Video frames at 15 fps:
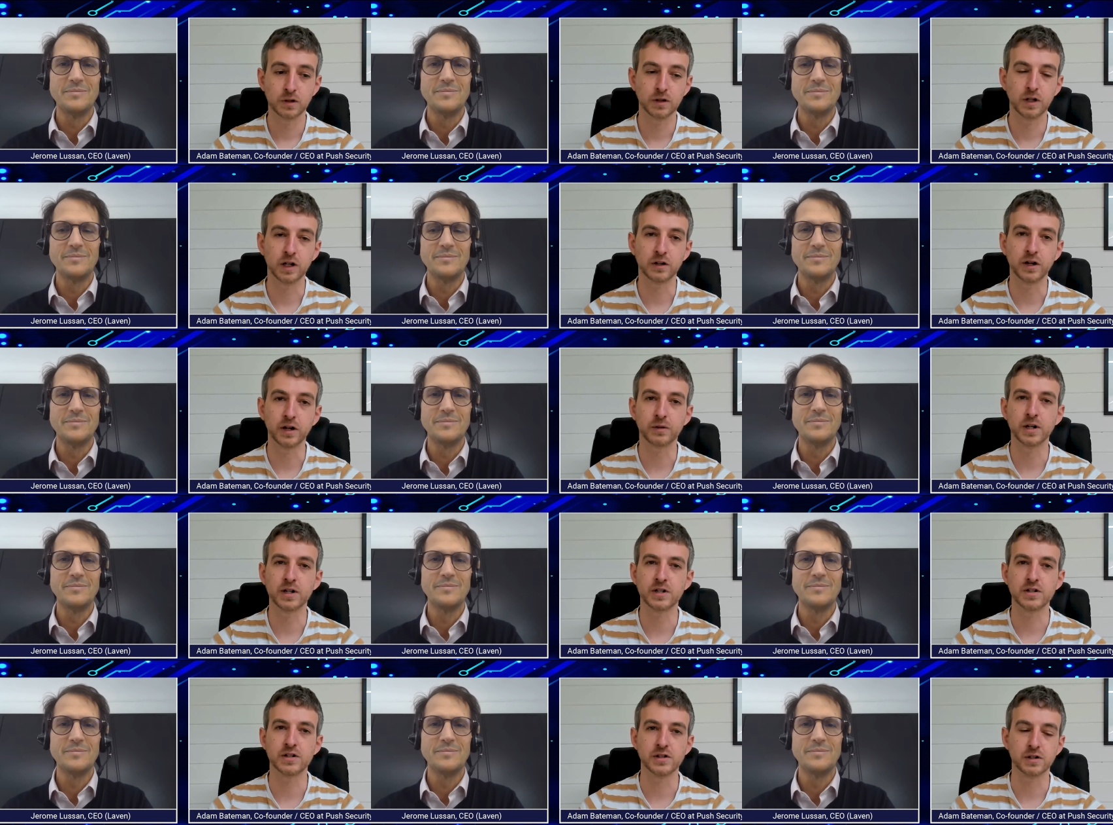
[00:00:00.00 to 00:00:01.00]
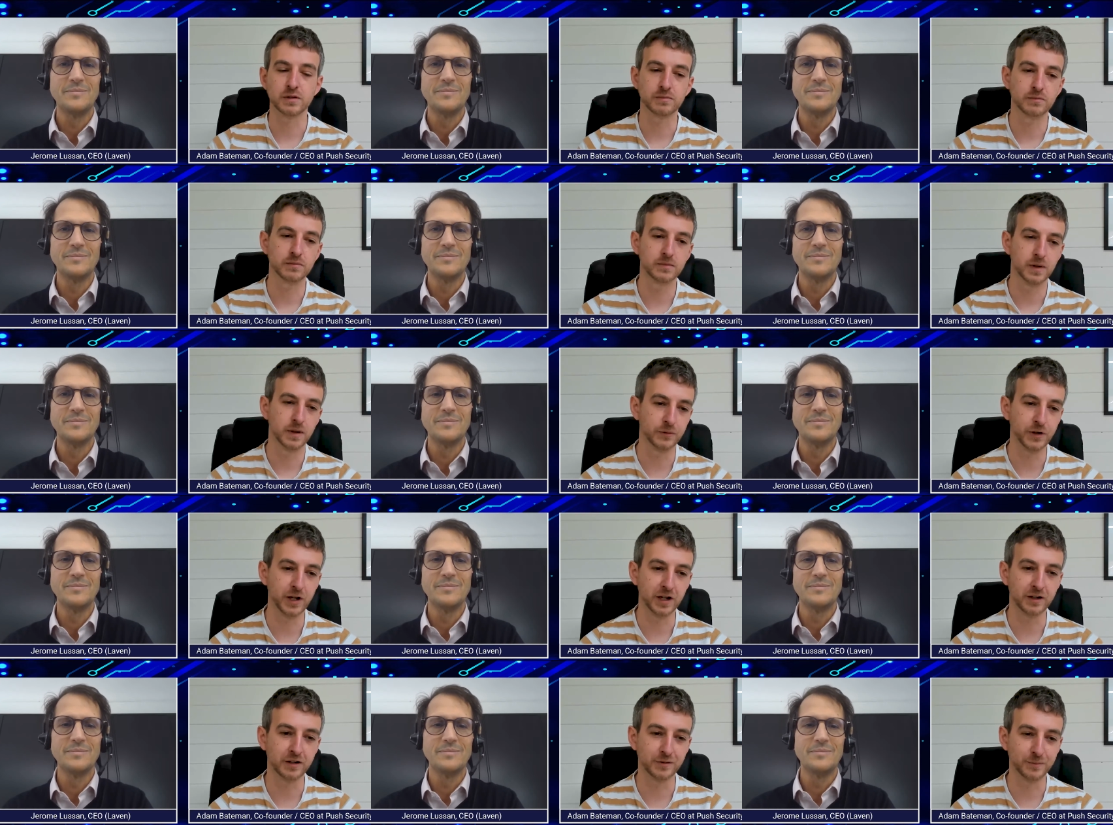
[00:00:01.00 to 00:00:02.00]
Speaker 1: Yeah, great question. So I'm
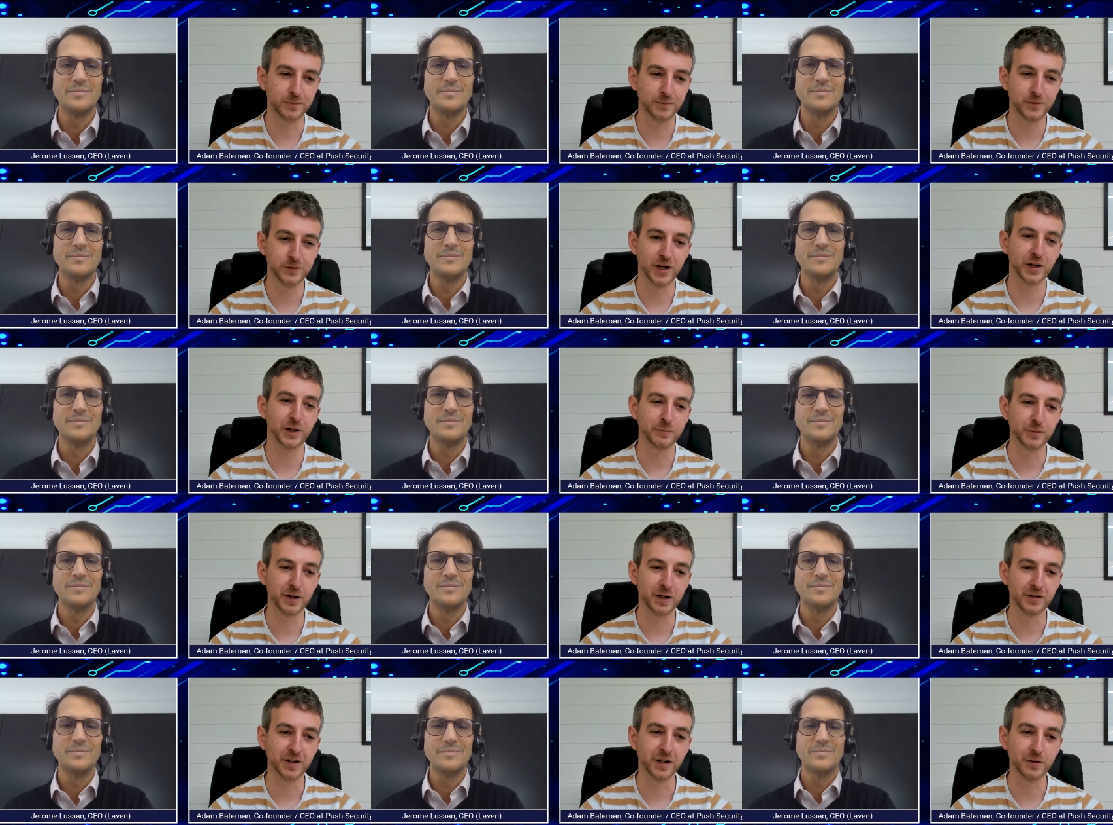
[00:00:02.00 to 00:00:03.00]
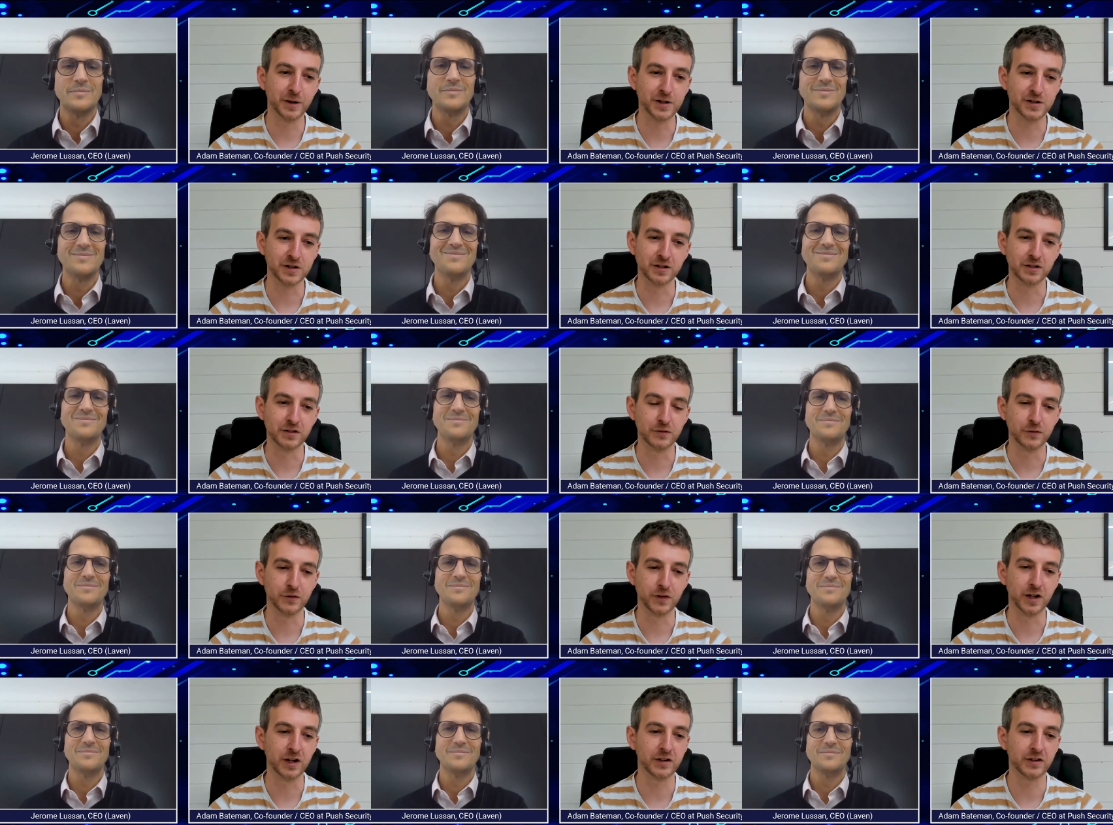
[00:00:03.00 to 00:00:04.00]
taking the second part of that question
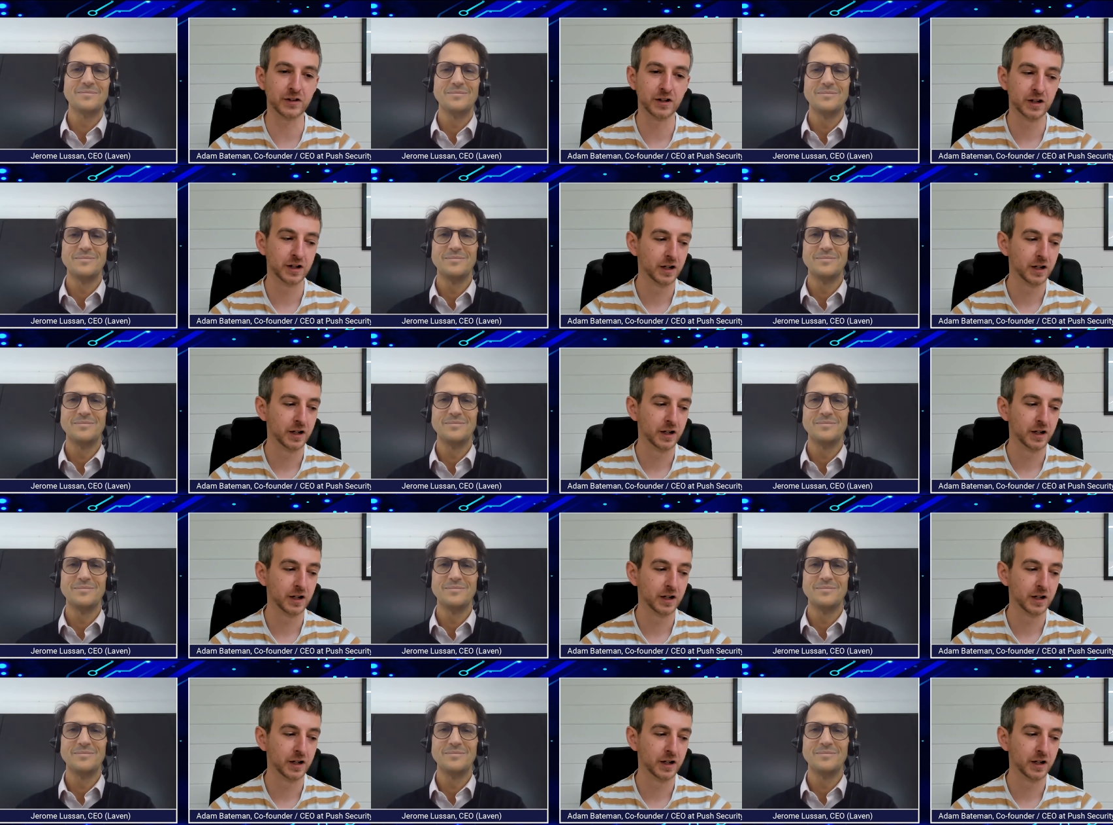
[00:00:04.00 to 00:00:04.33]
first.